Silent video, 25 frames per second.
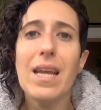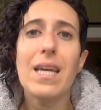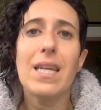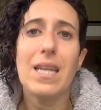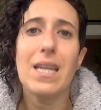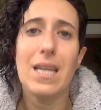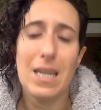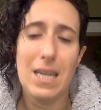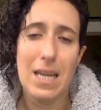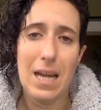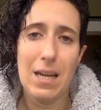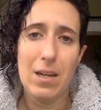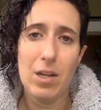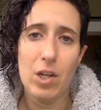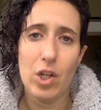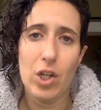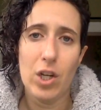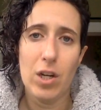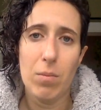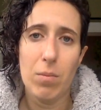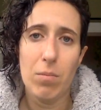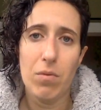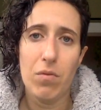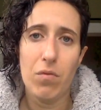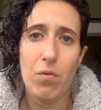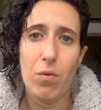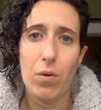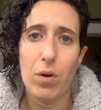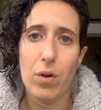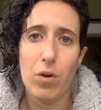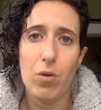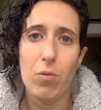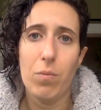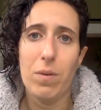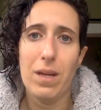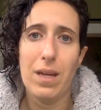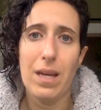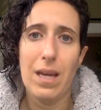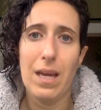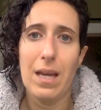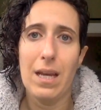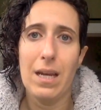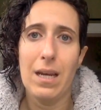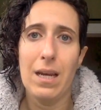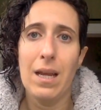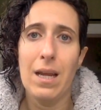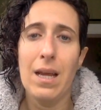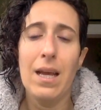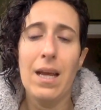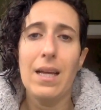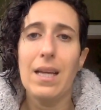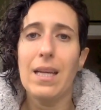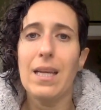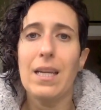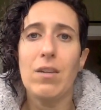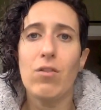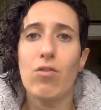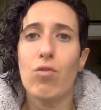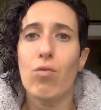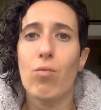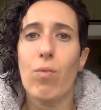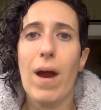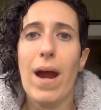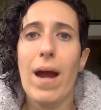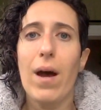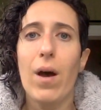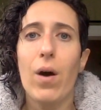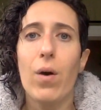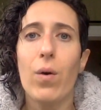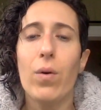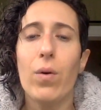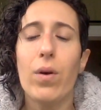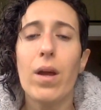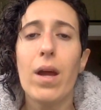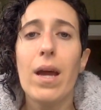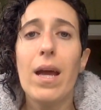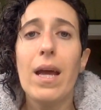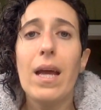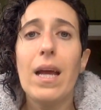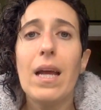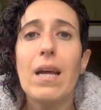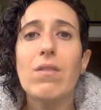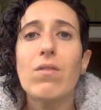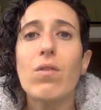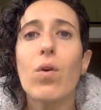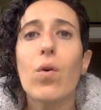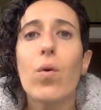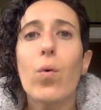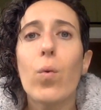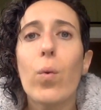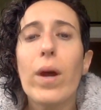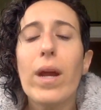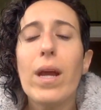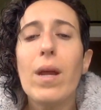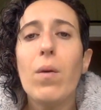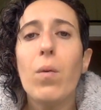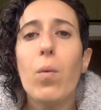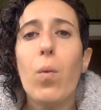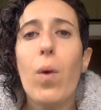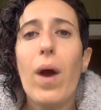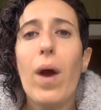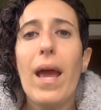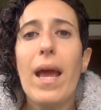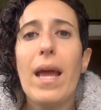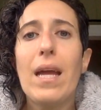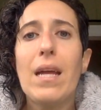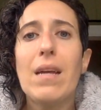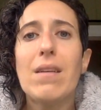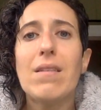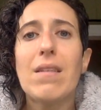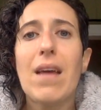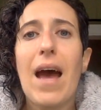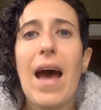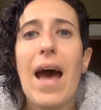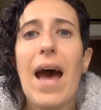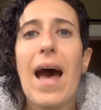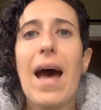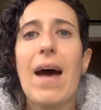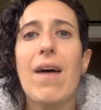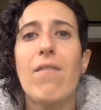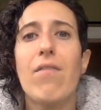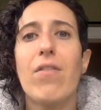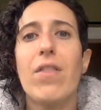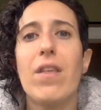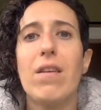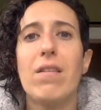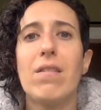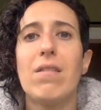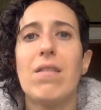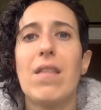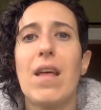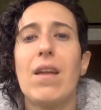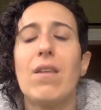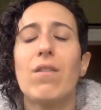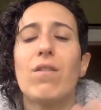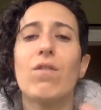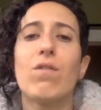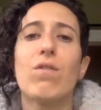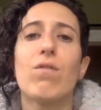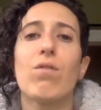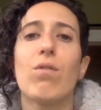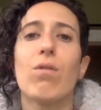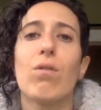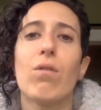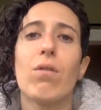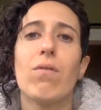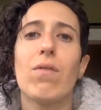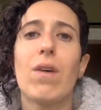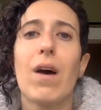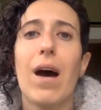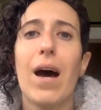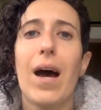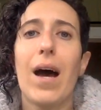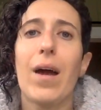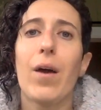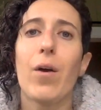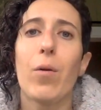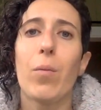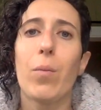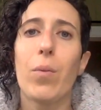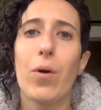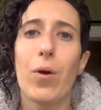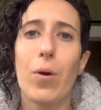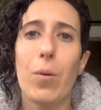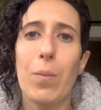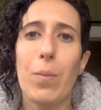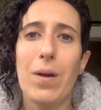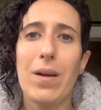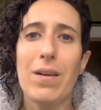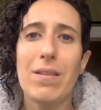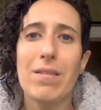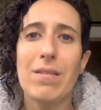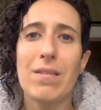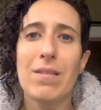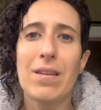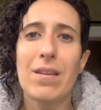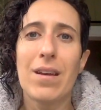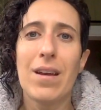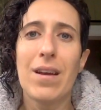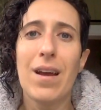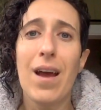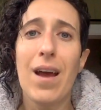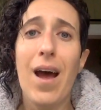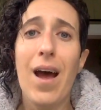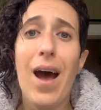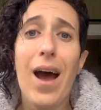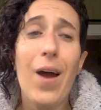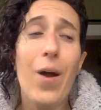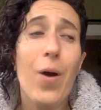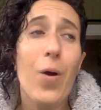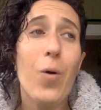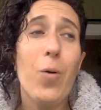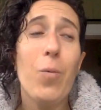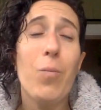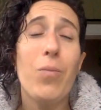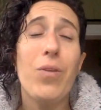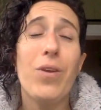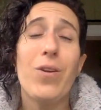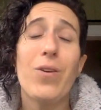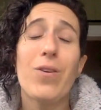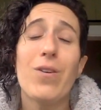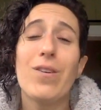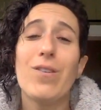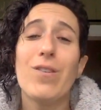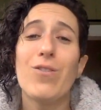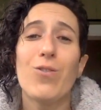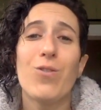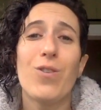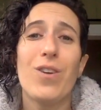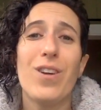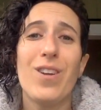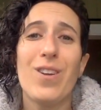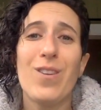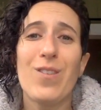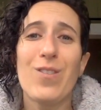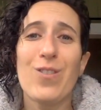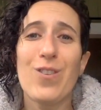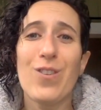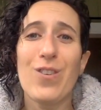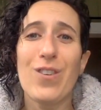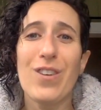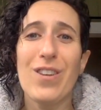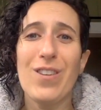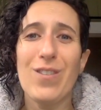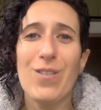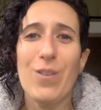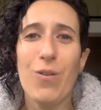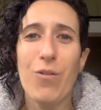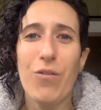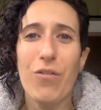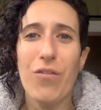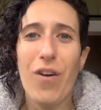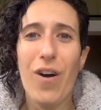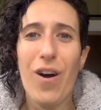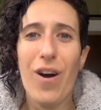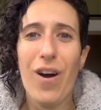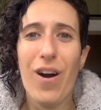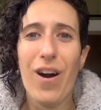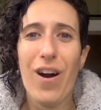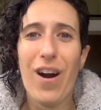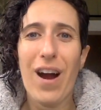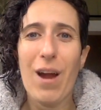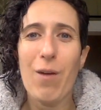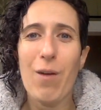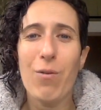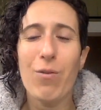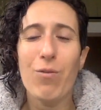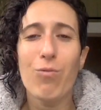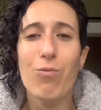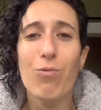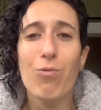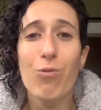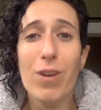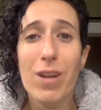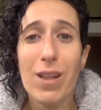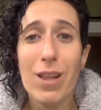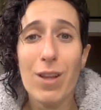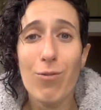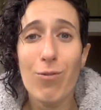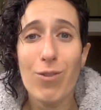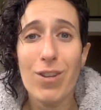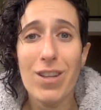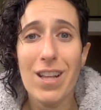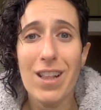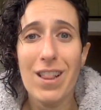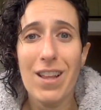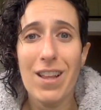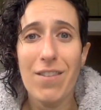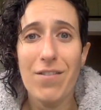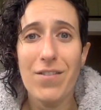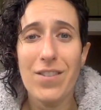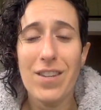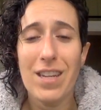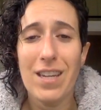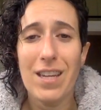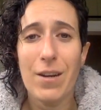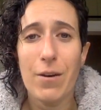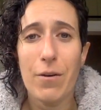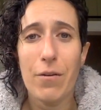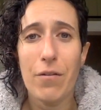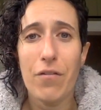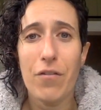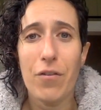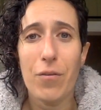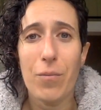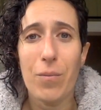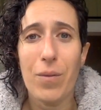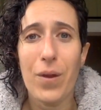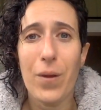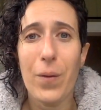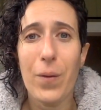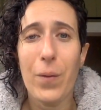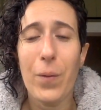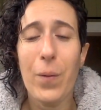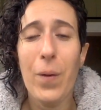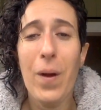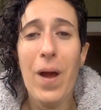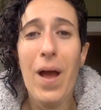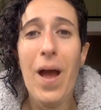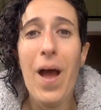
an intention before you begin each round is a great way to have this then serve a higher purpose. I hope that you're enjoying your journey so far. I would really, really love to hear from you.